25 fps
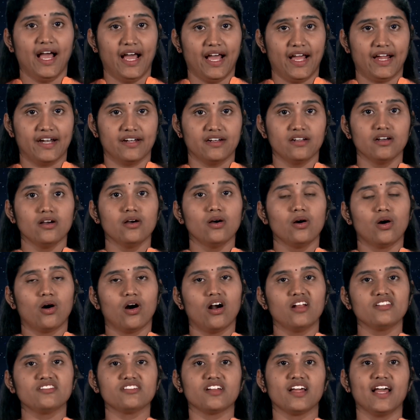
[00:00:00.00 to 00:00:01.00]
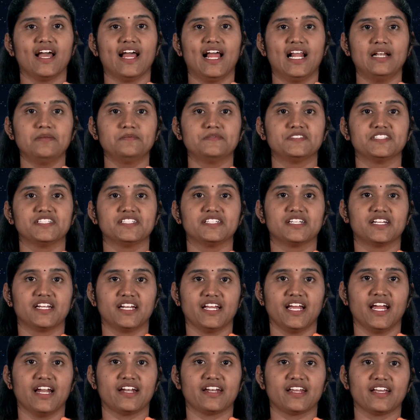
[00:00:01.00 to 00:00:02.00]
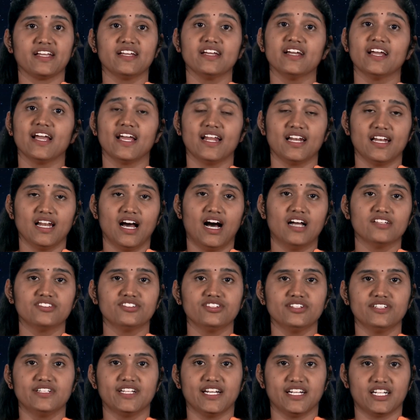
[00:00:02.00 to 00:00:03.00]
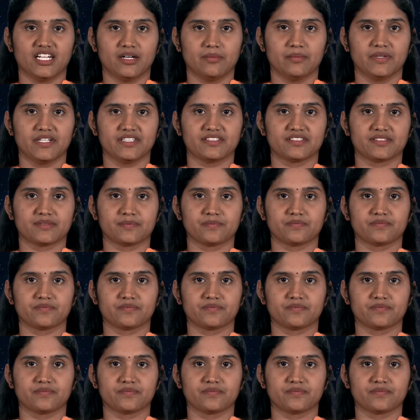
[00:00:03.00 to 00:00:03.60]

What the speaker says: and also helps in creating a larger database.